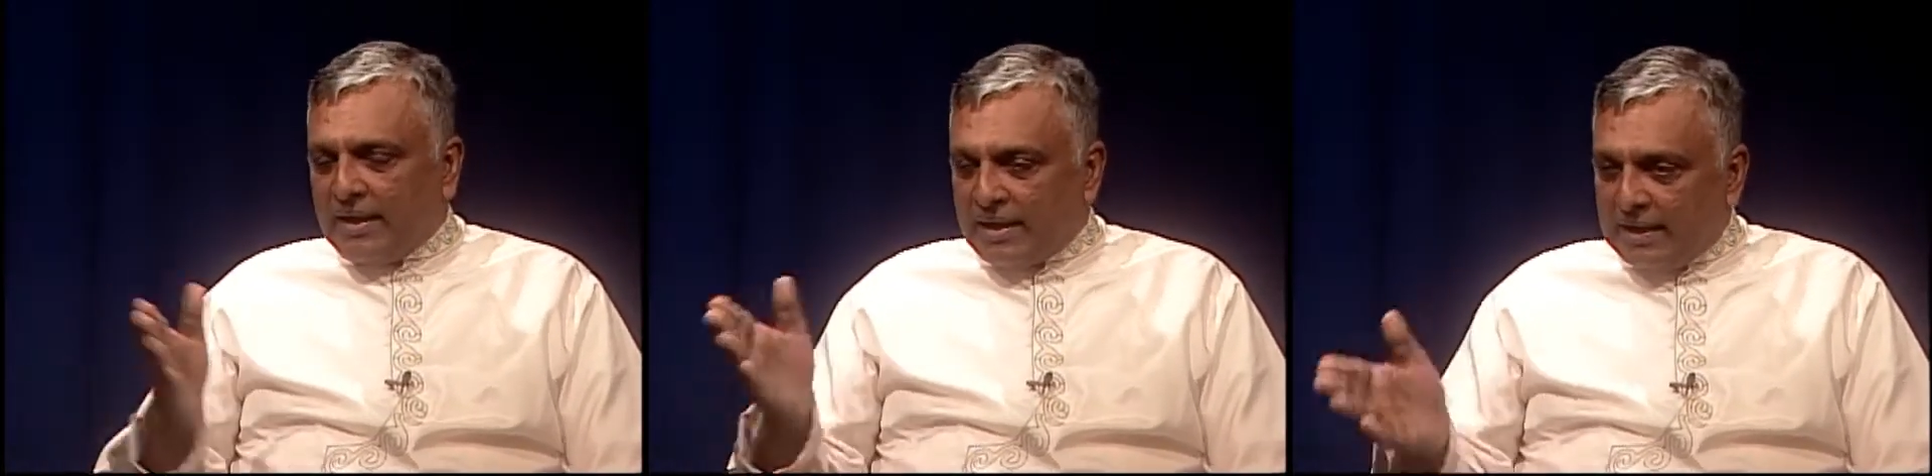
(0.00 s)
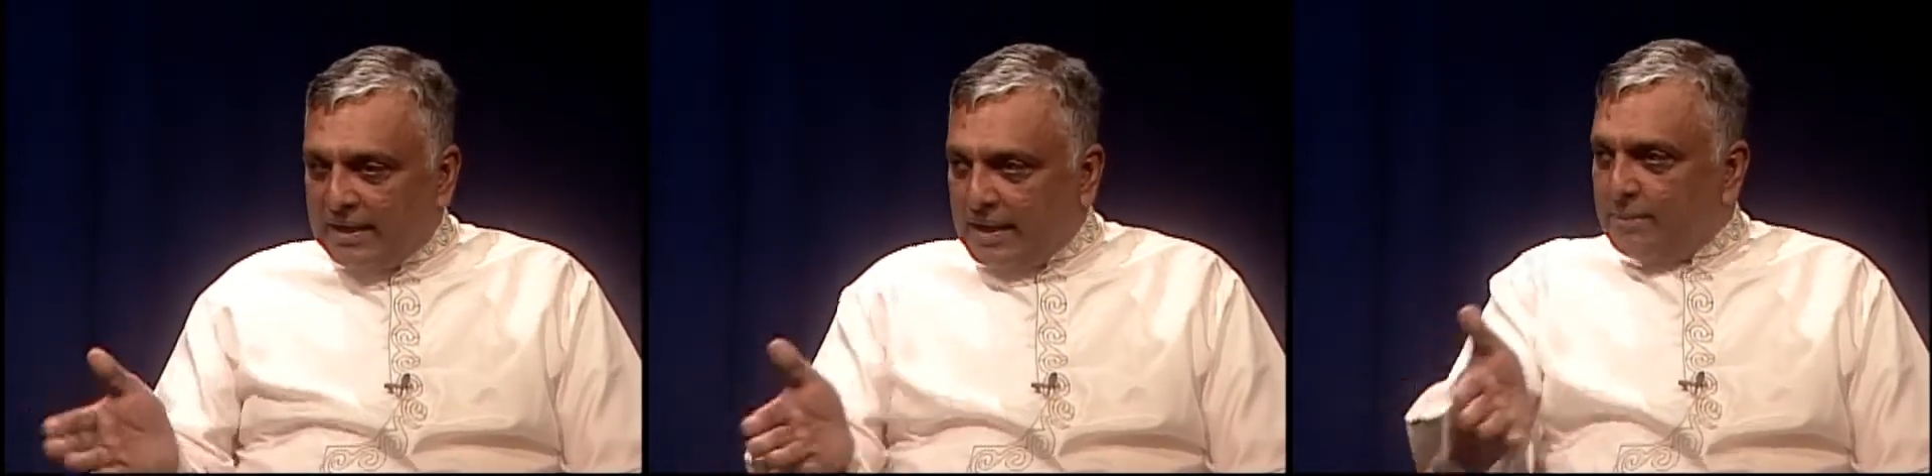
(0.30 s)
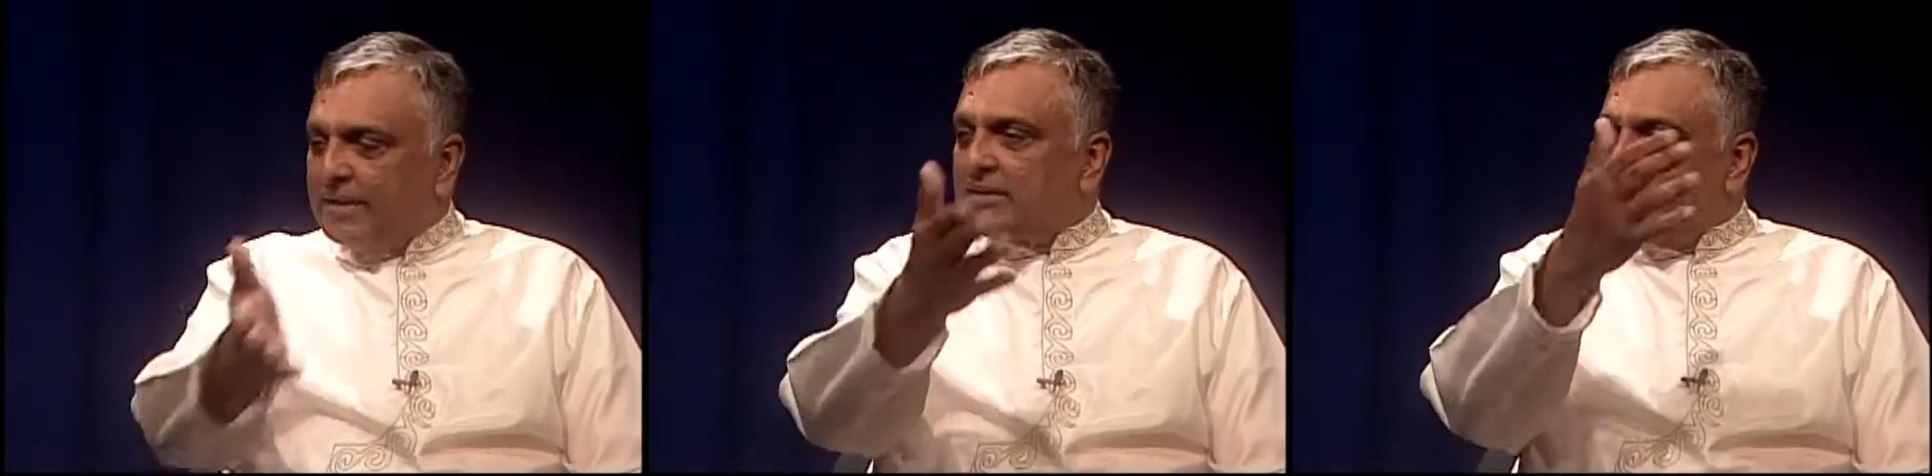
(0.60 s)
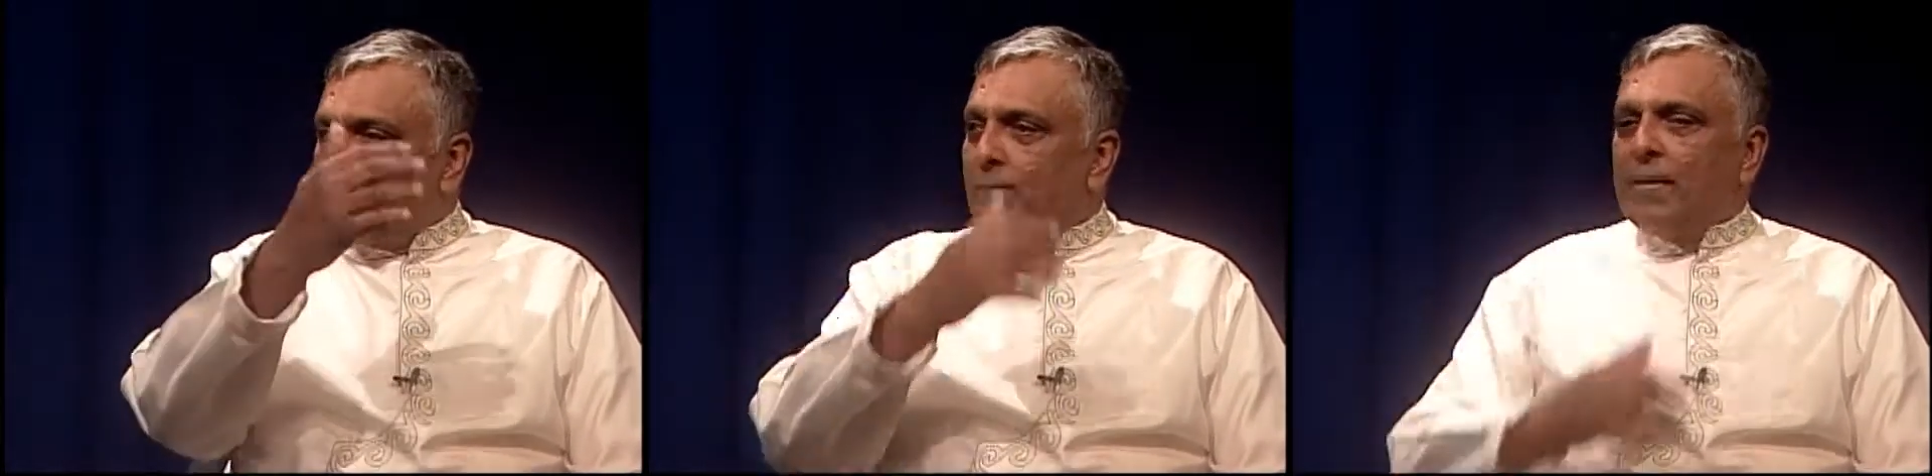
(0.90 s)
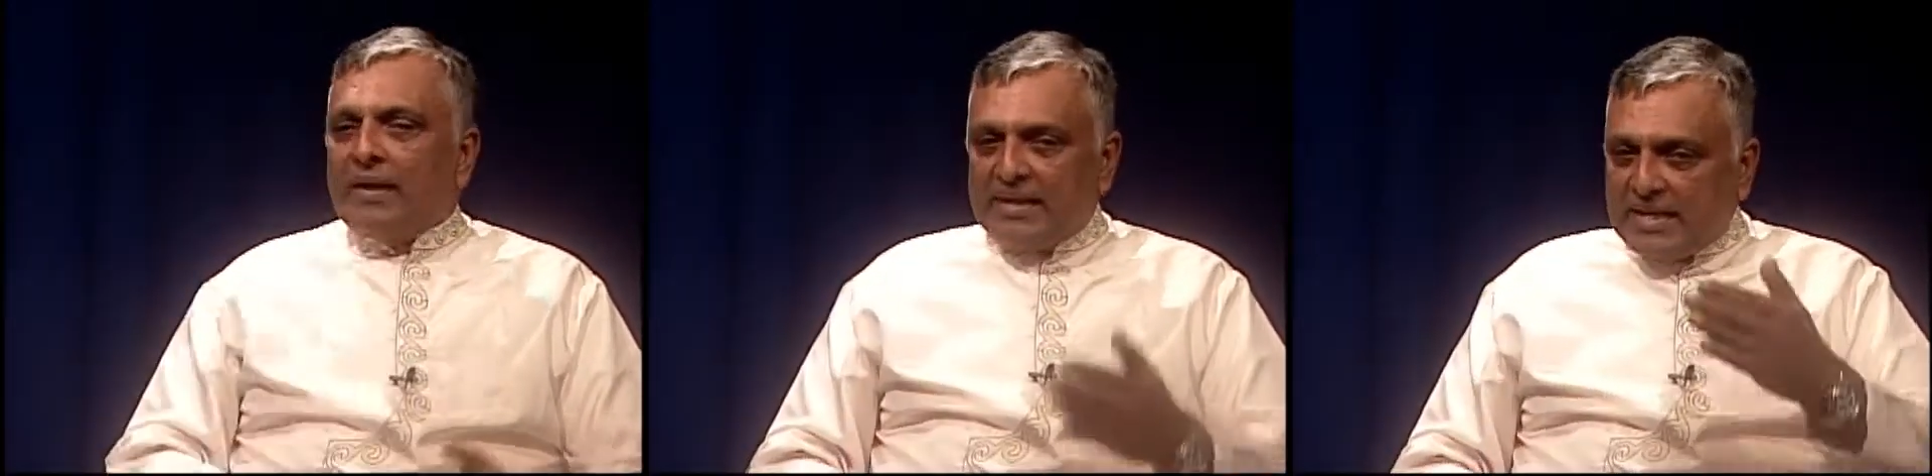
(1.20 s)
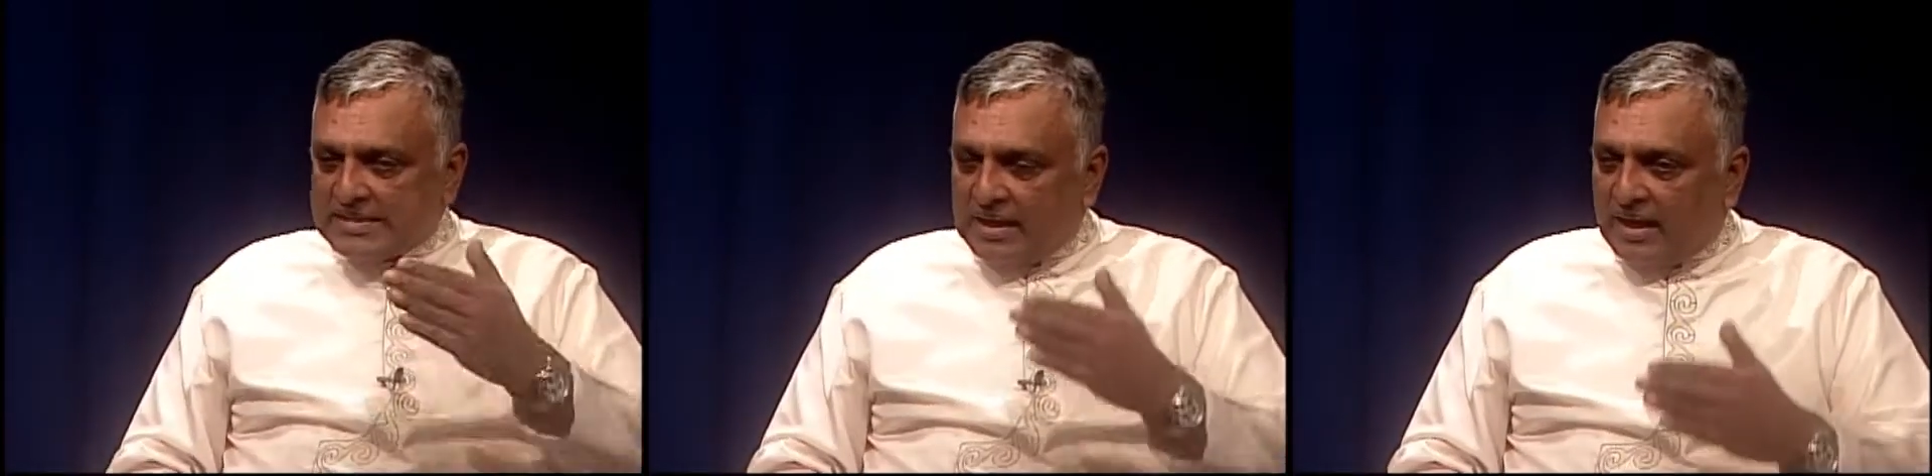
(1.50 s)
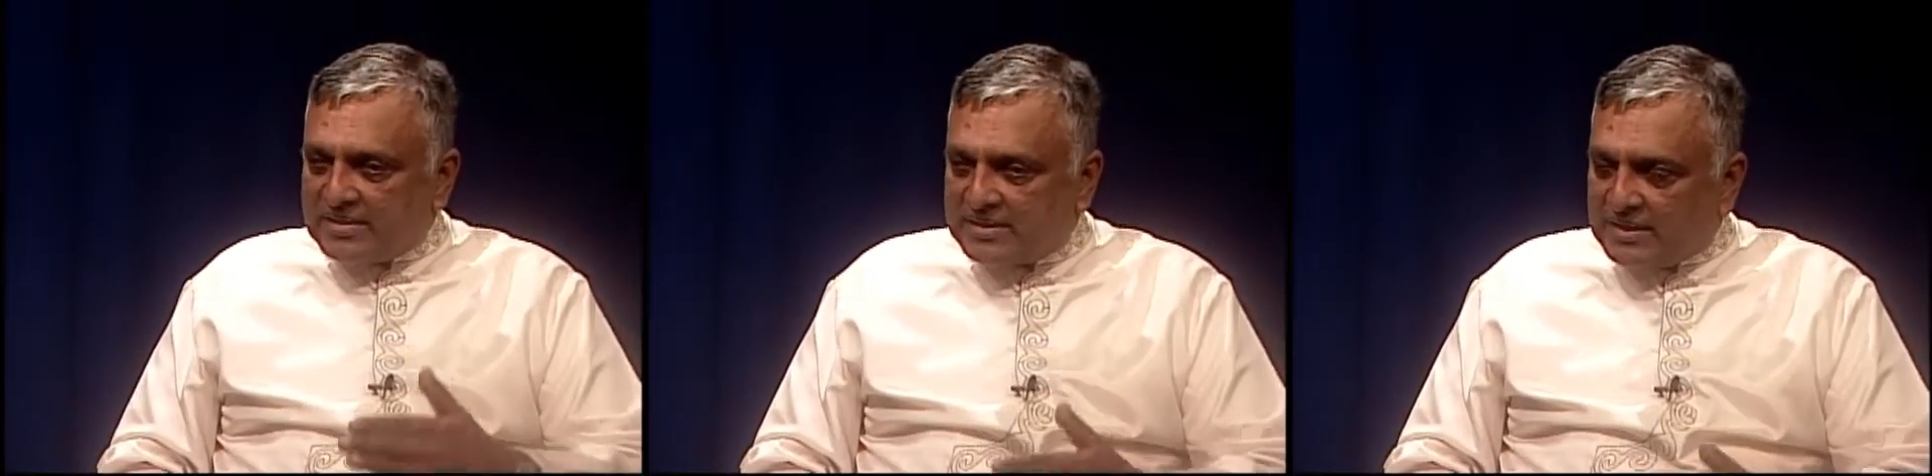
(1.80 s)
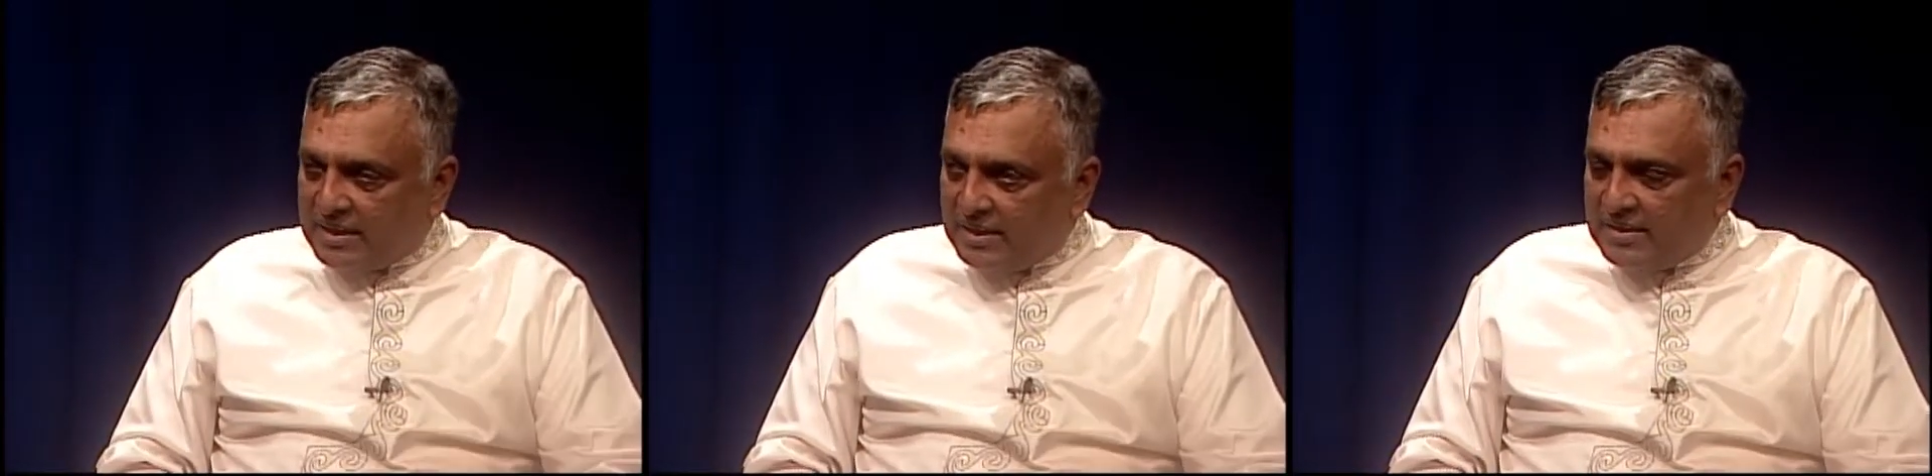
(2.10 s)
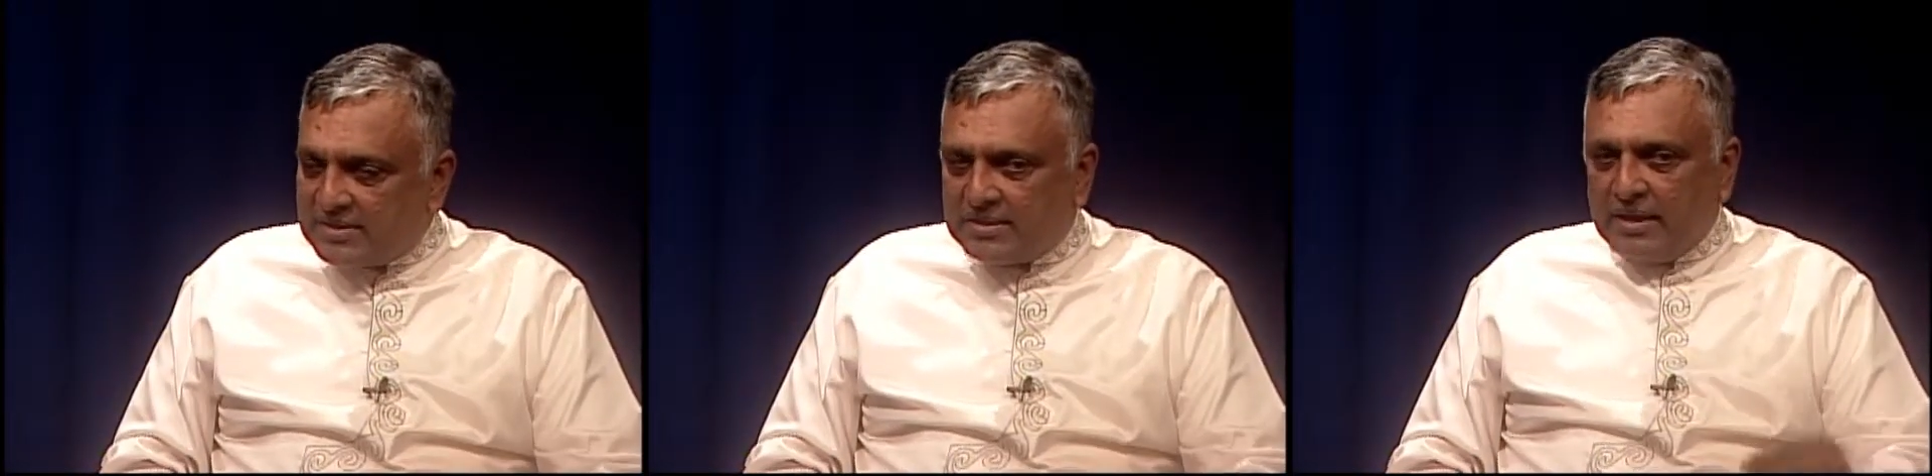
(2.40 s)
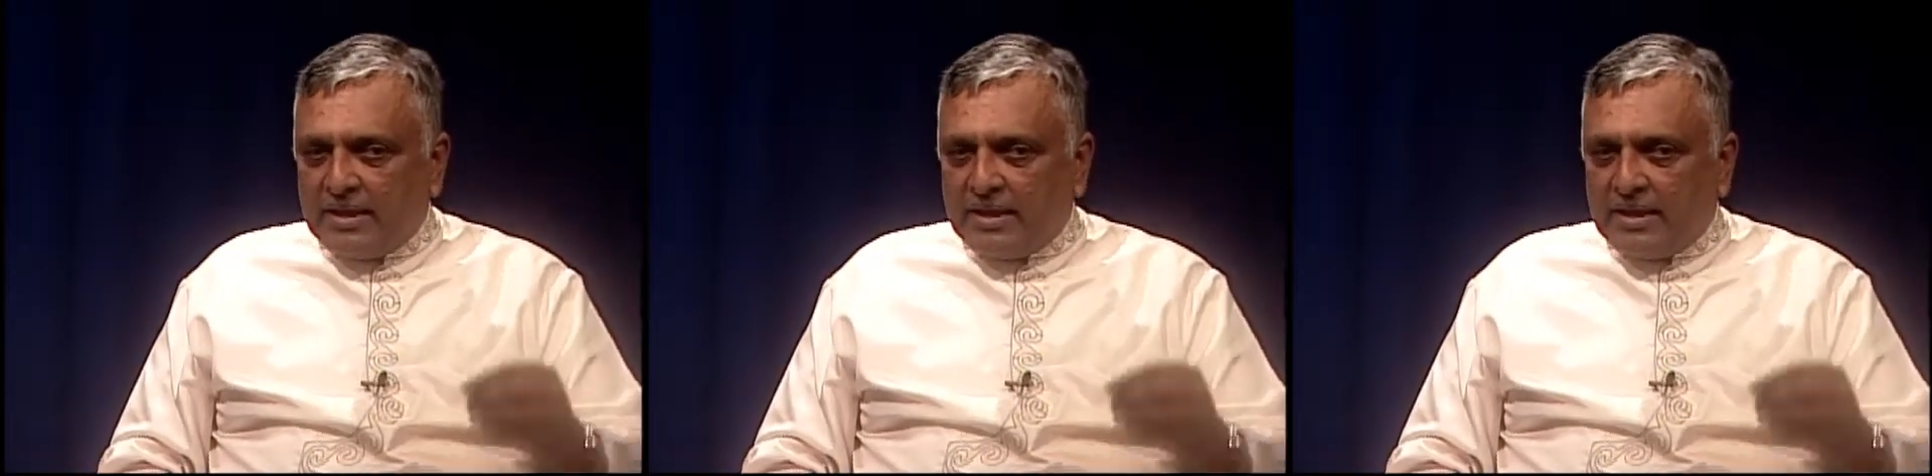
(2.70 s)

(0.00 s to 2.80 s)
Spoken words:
And laboring too. These are skills